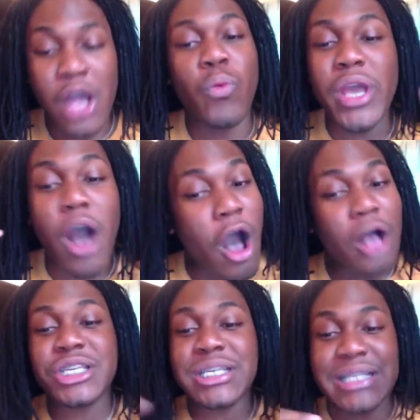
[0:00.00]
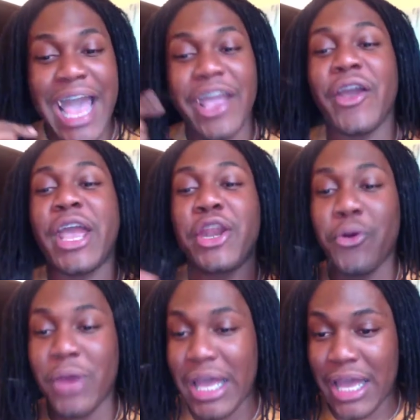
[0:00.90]
We all just sat here and
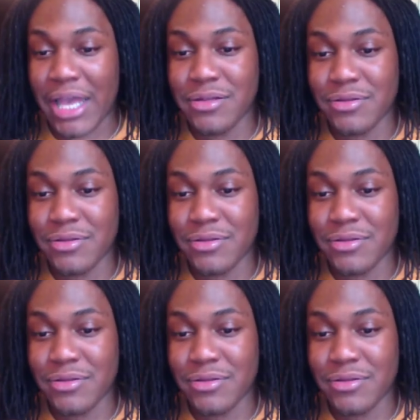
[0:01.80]
agreed.